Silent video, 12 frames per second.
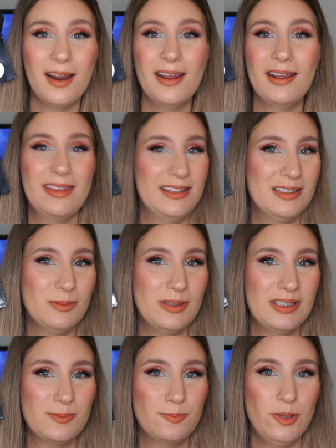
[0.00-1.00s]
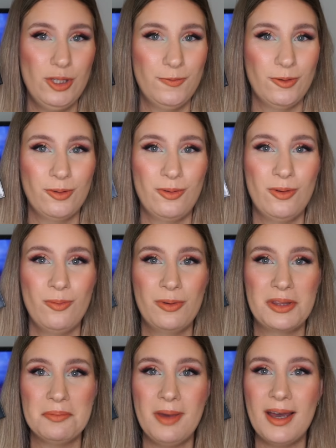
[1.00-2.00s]
this one is beautiful with
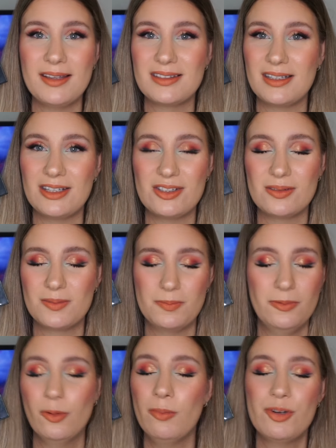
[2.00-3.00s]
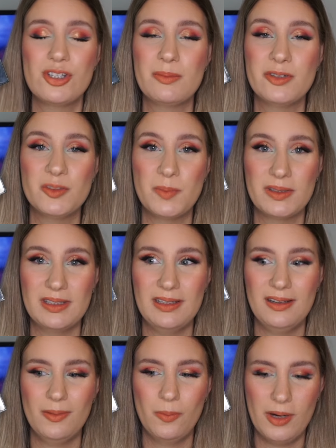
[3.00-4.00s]
the mattes and the normal shimmers, but
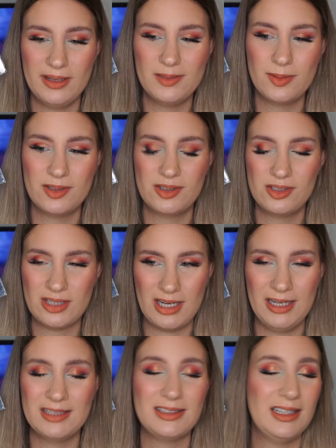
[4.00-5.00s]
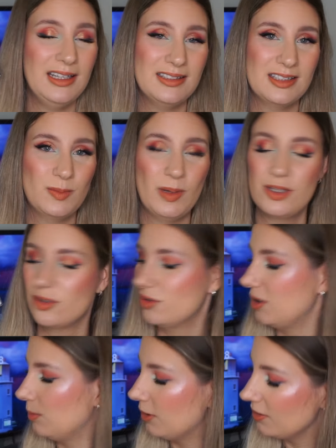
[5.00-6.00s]
where this one shines is the special
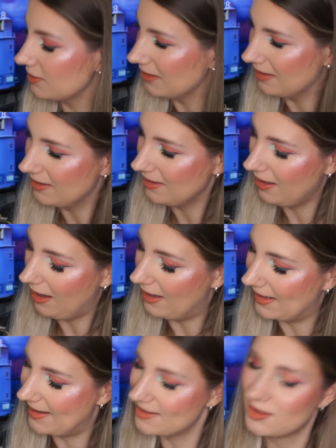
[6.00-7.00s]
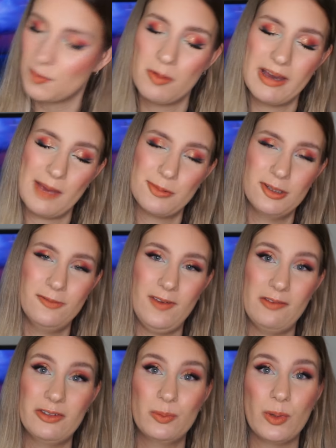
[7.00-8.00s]
shimmers, and it has some of my absolute
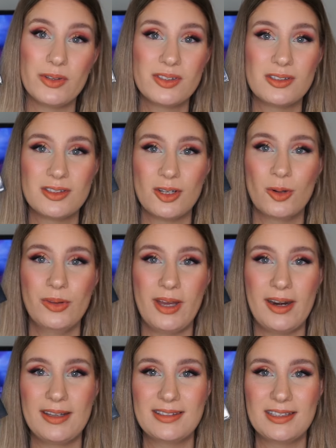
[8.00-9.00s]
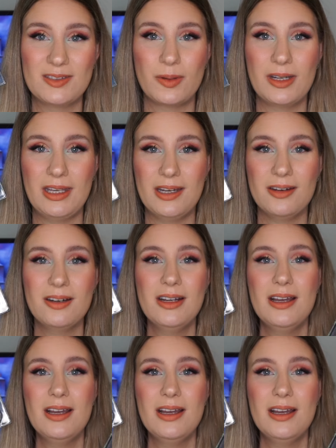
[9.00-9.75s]
favorite ones. So that is this one here.